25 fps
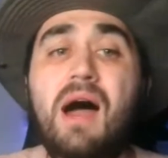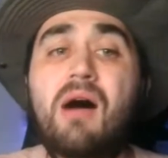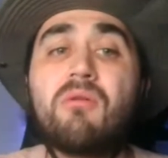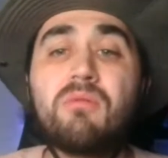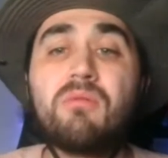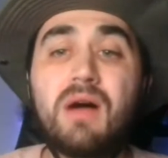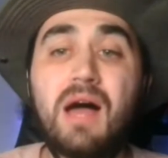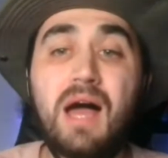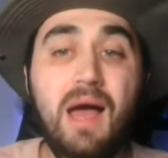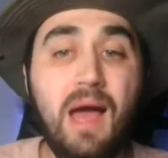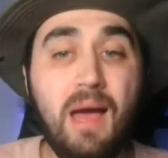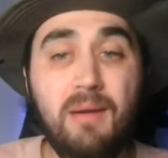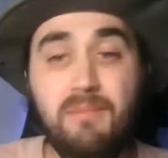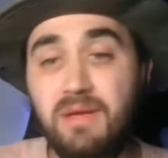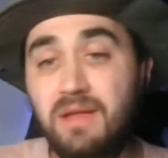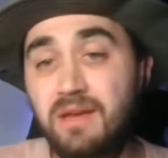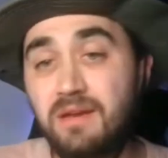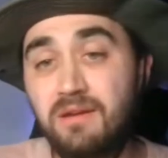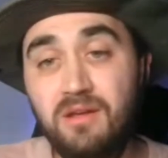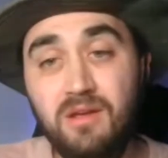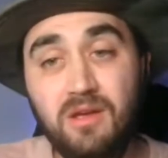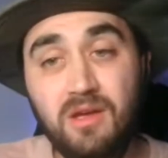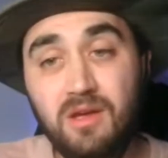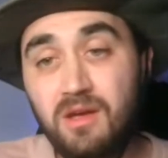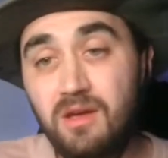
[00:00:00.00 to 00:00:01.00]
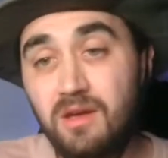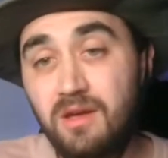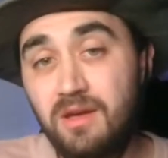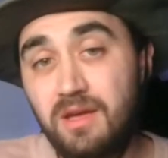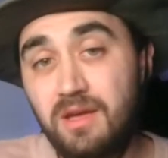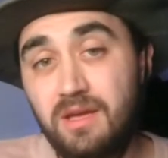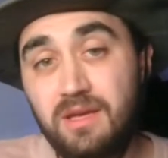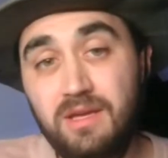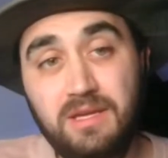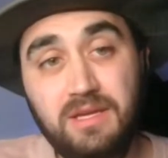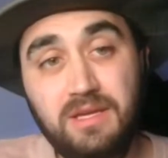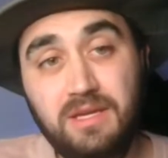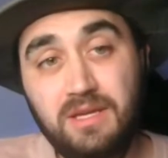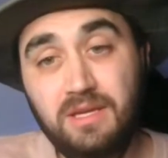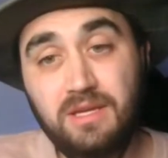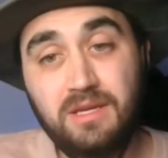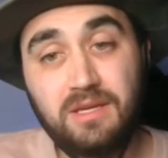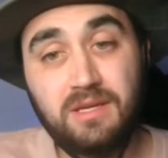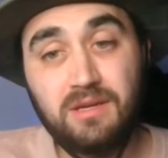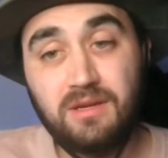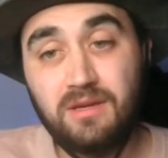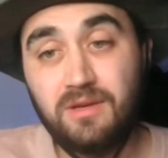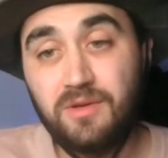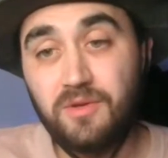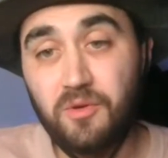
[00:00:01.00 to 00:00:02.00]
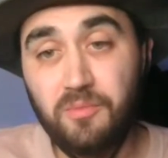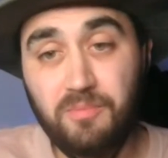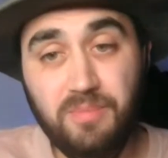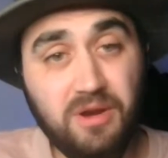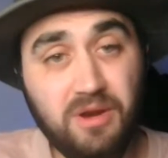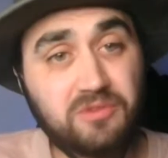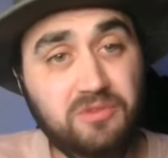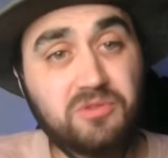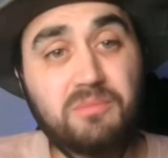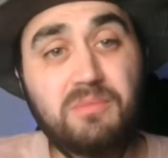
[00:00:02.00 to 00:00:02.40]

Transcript: I mean, Roberto